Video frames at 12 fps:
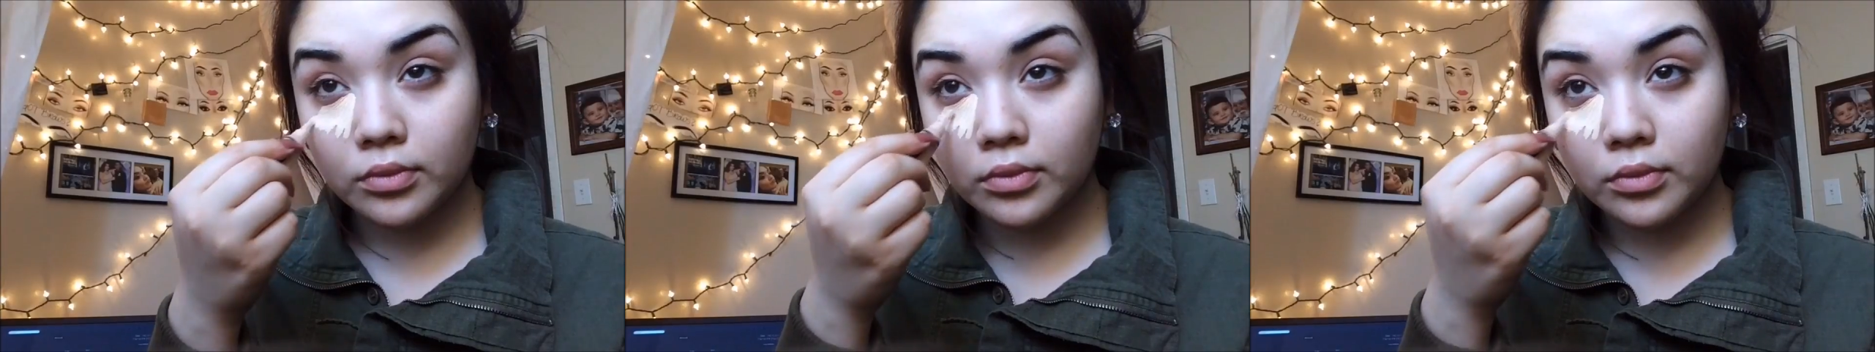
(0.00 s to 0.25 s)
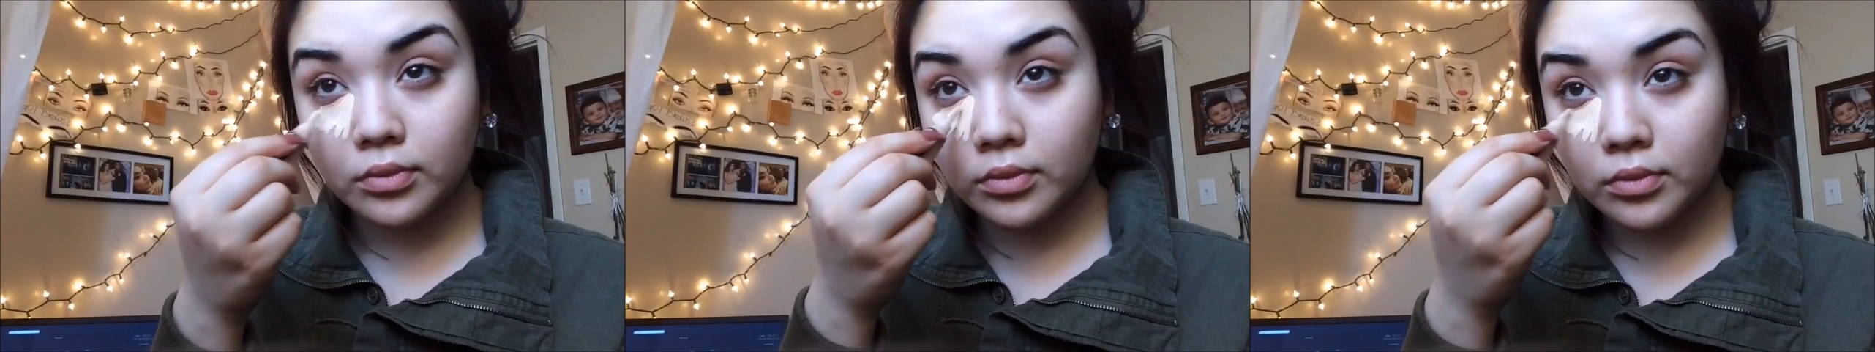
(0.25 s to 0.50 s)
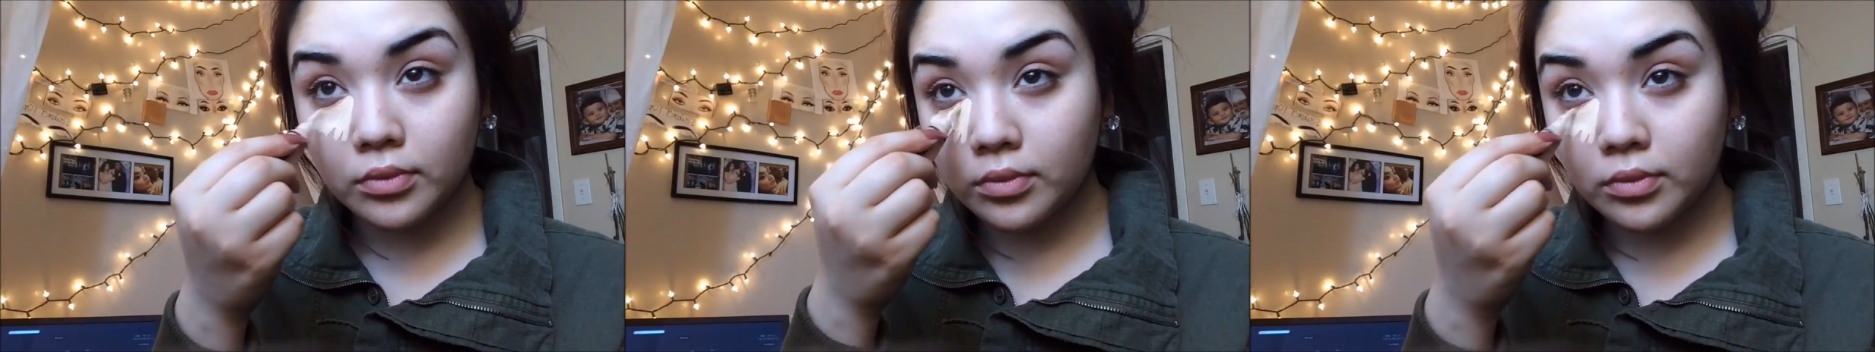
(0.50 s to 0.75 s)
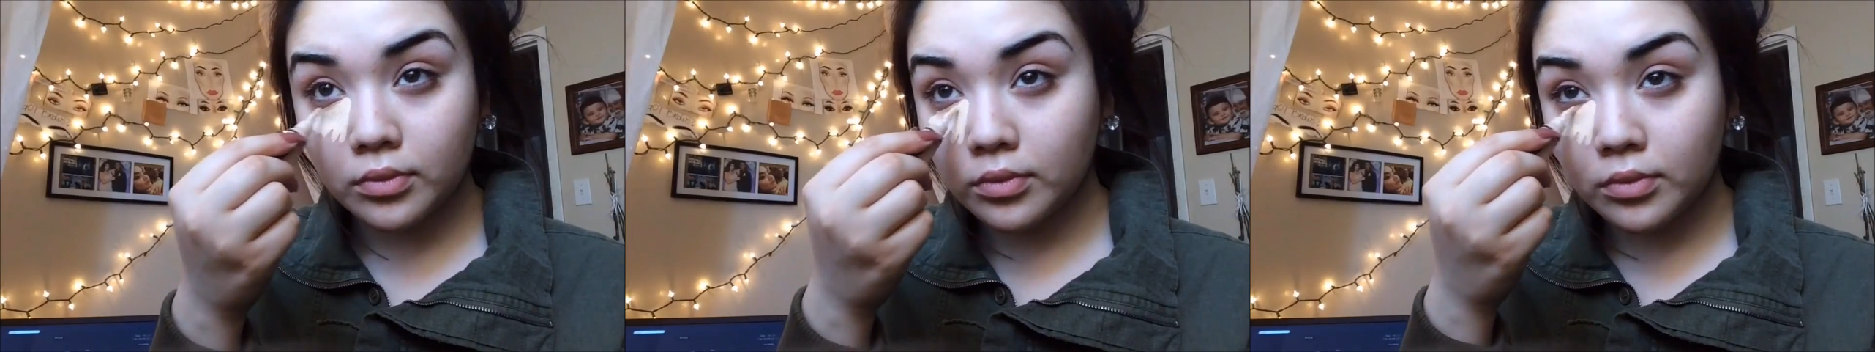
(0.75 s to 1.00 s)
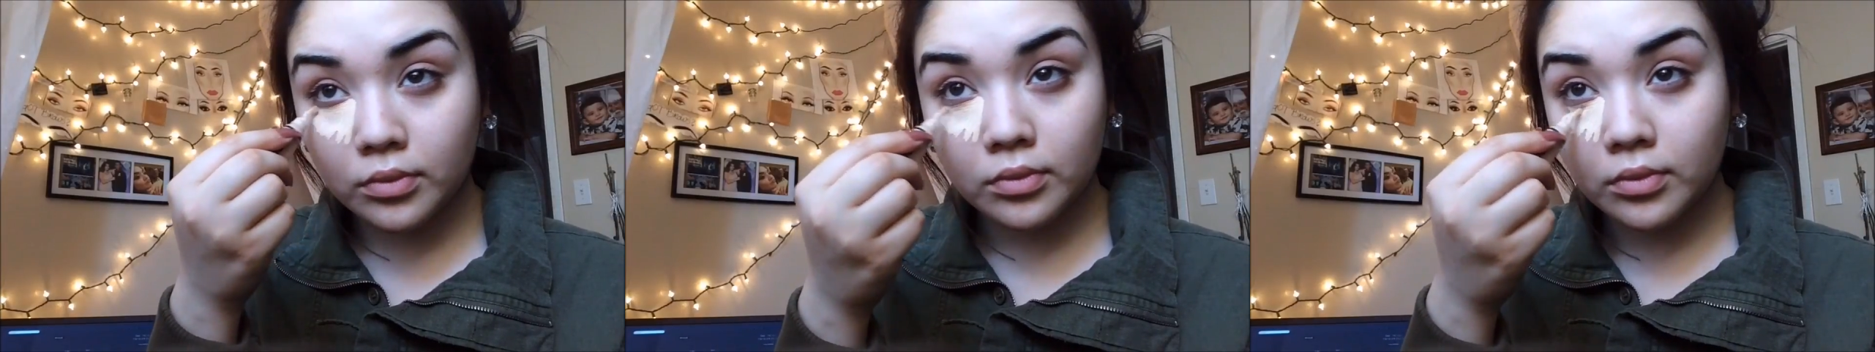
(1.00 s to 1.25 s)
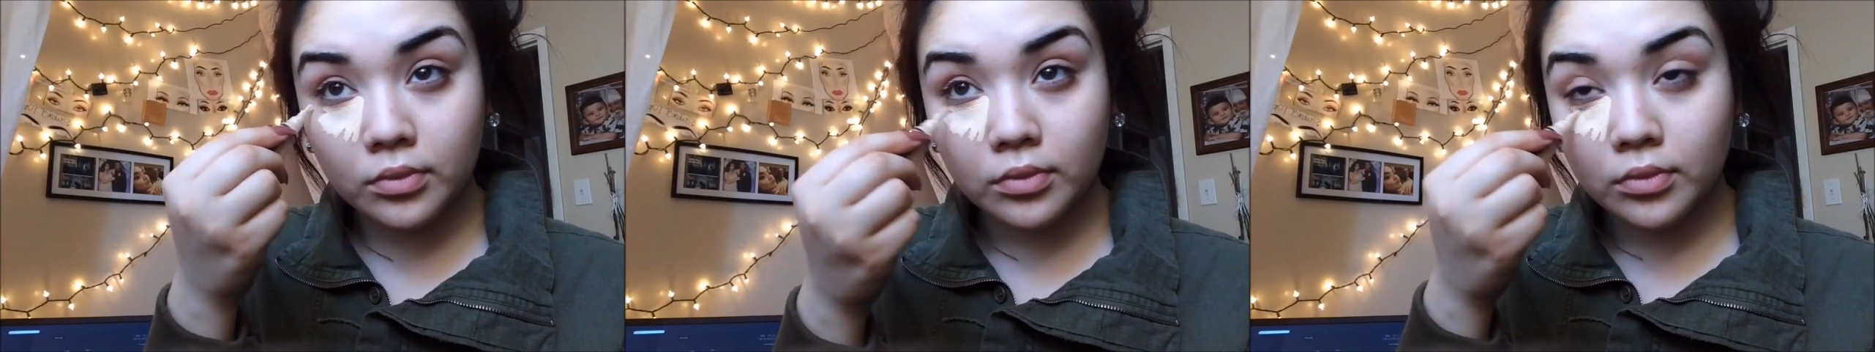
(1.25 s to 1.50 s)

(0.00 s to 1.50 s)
I don't really like to